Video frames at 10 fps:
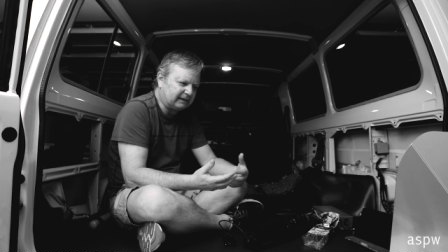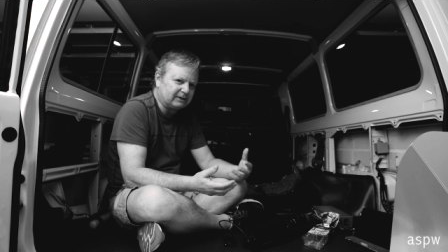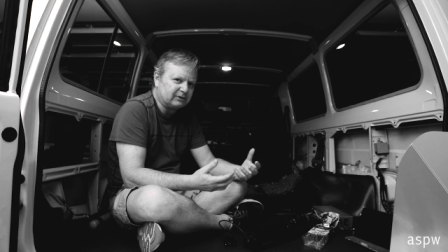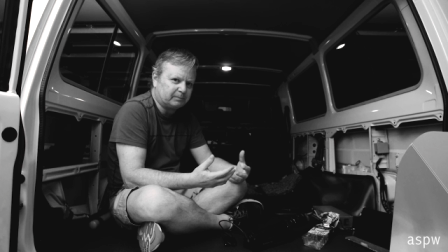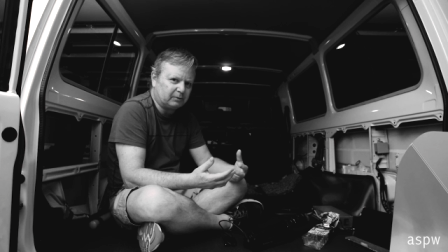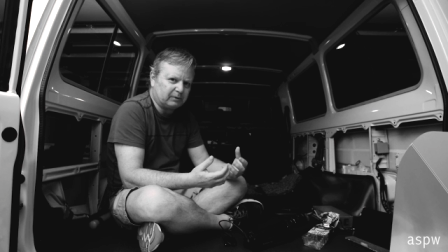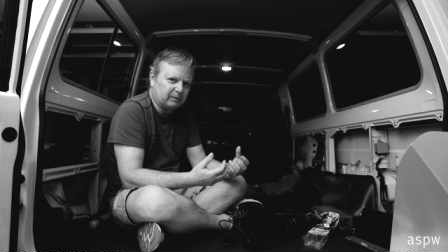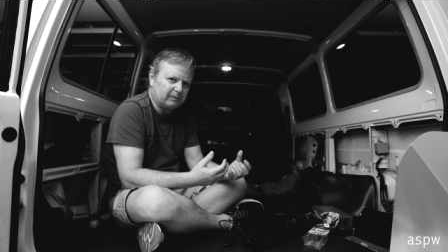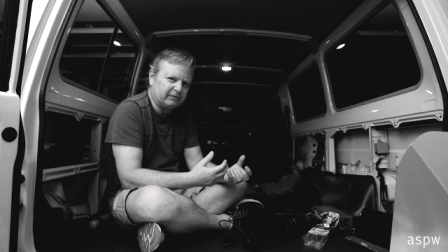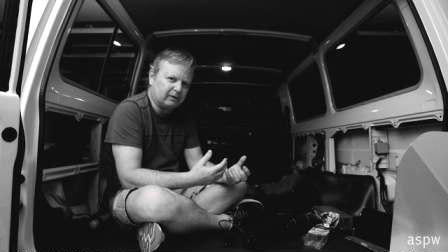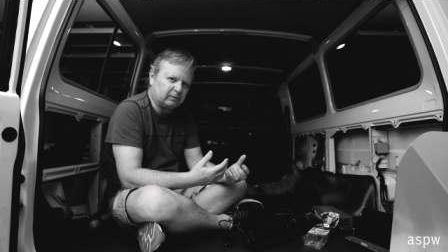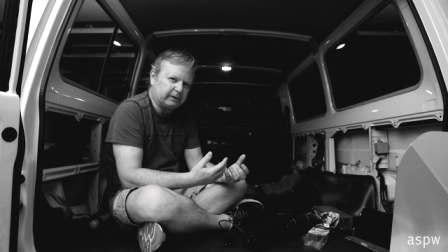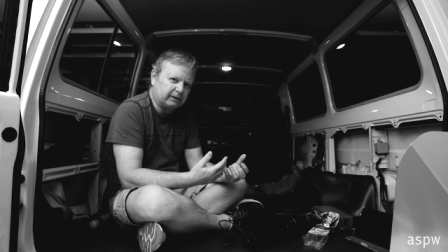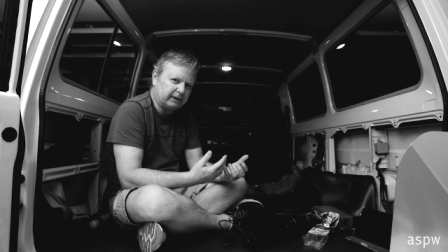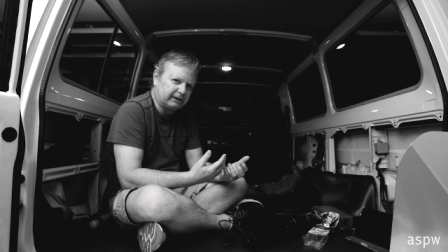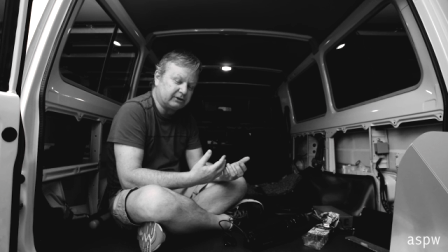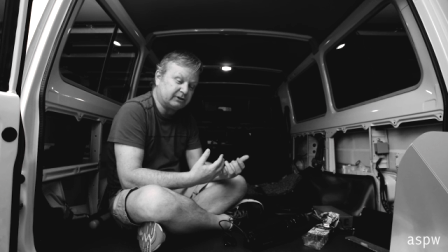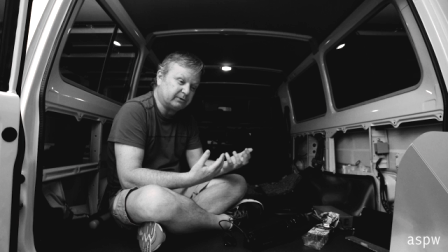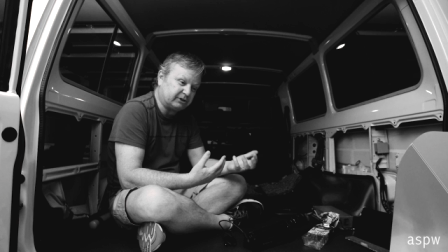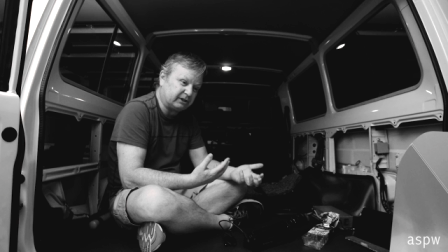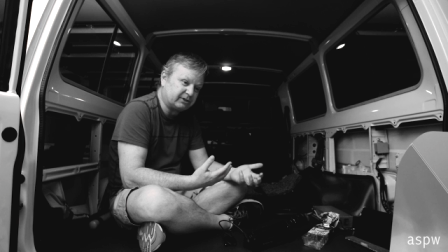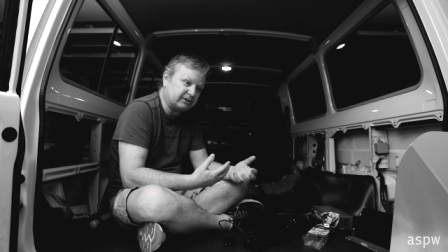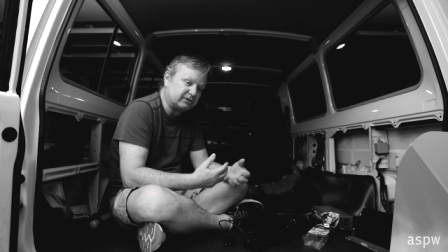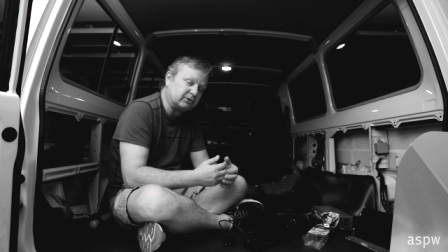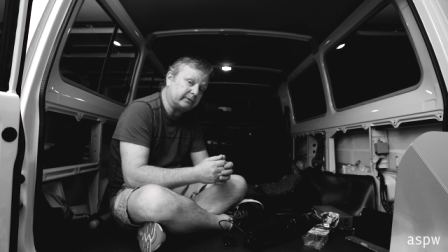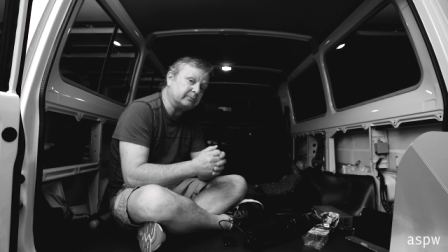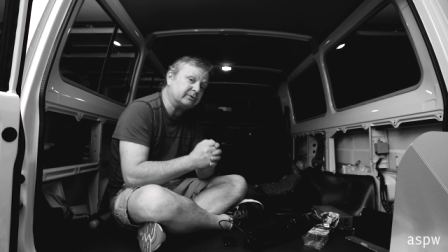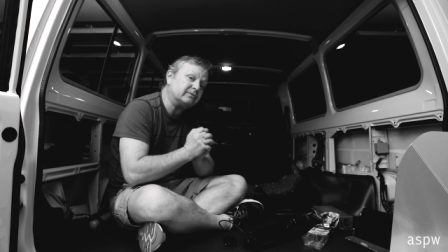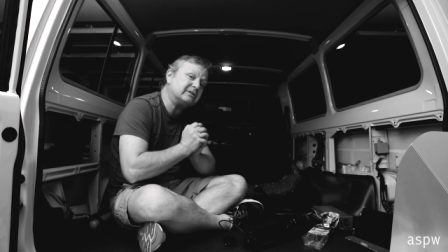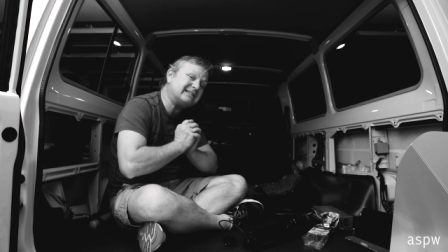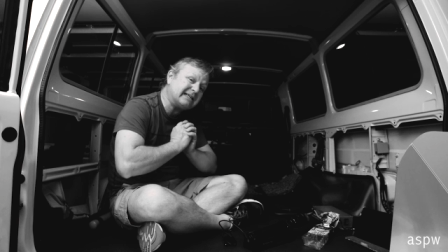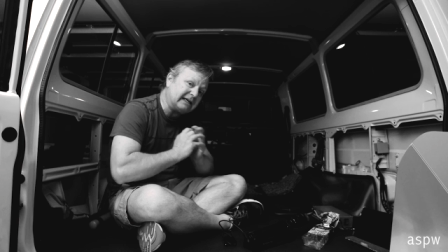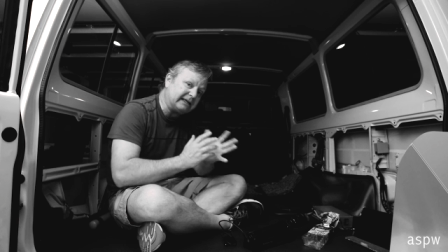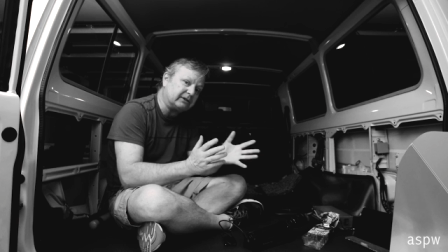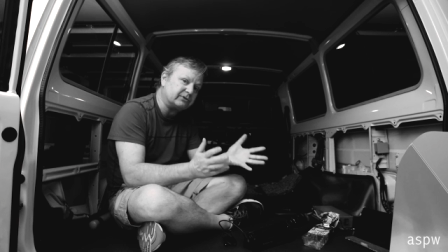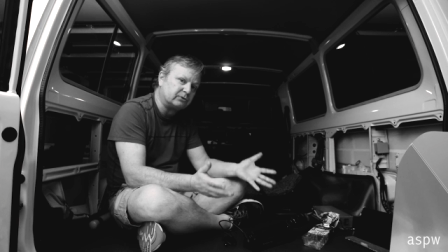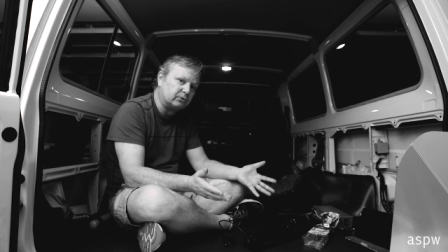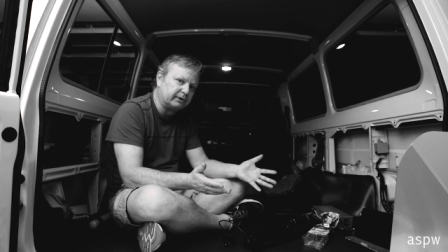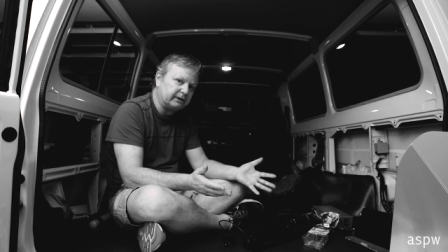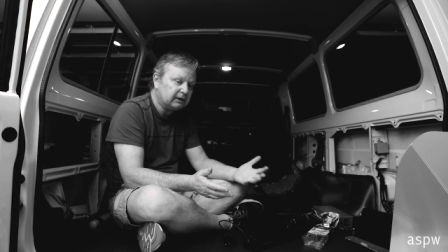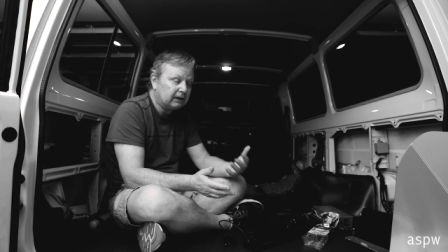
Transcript: get to the point where we felt we could actually do it justice in terms of telling the story.